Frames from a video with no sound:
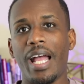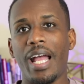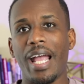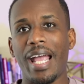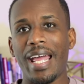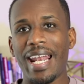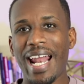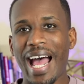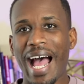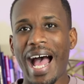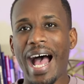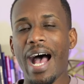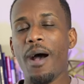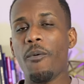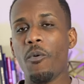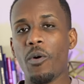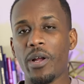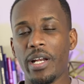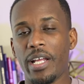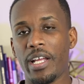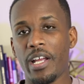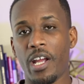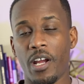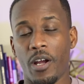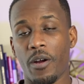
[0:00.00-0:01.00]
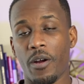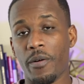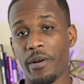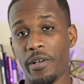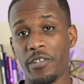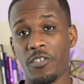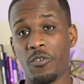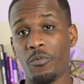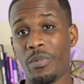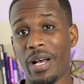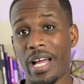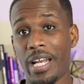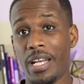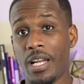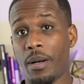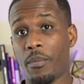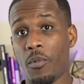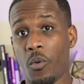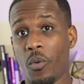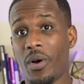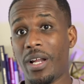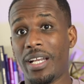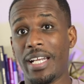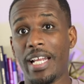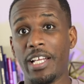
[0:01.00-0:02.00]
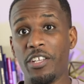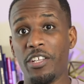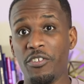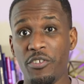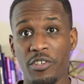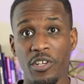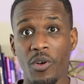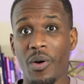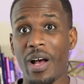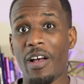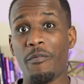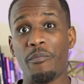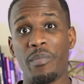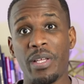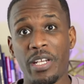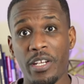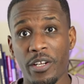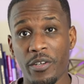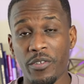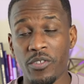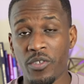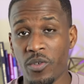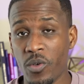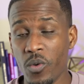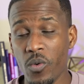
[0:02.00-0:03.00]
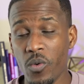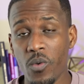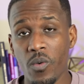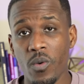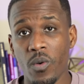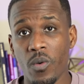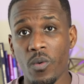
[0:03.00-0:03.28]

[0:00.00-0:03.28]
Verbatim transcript: And I want to encourage you by number one, letting you know I've been there too.